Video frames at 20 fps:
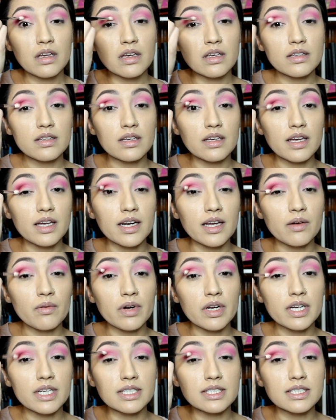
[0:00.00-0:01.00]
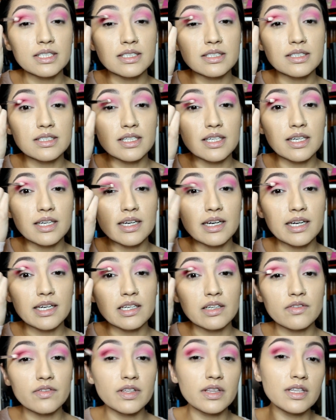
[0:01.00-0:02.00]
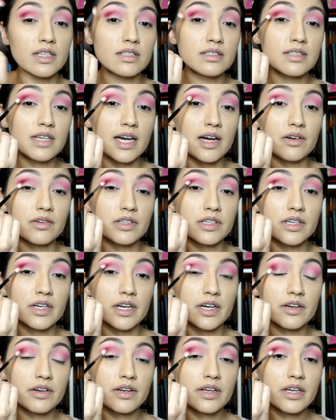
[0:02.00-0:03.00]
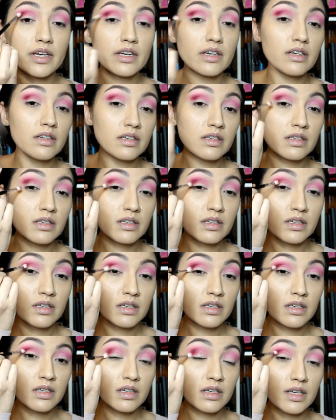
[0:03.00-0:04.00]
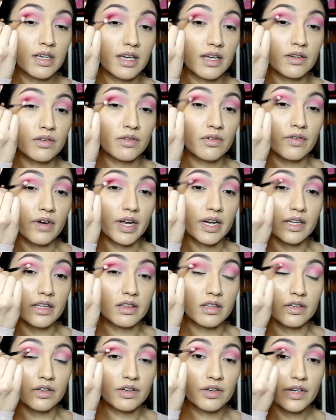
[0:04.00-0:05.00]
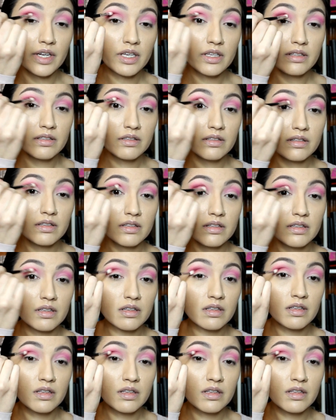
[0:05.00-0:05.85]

because again, I want it to stay kind of in this outer area and right in the crease.